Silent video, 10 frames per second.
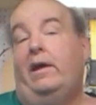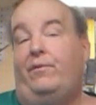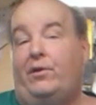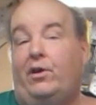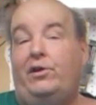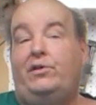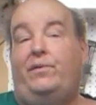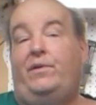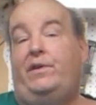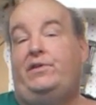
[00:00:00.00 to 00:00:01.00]
if you're going to use
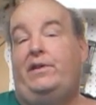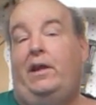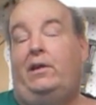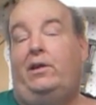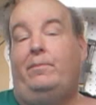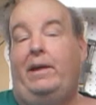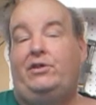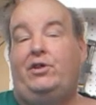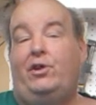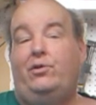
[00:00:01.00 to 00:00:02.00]
a finished nailer,
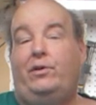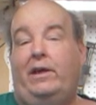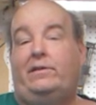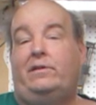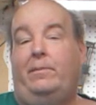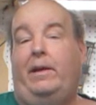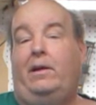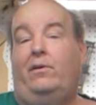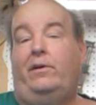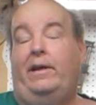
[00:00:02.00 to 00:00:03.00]
make sure you get cement
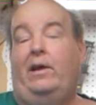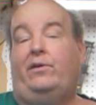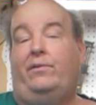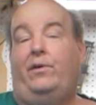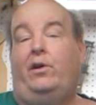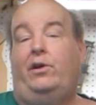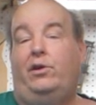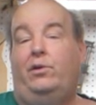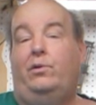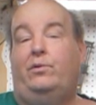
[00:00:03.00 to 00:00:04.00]
coated nails if you're going
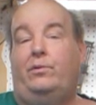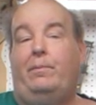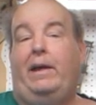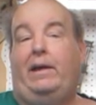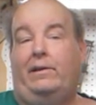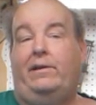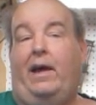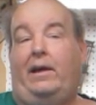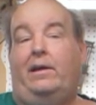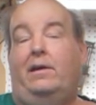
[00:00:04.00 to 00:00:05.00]
to make a deck.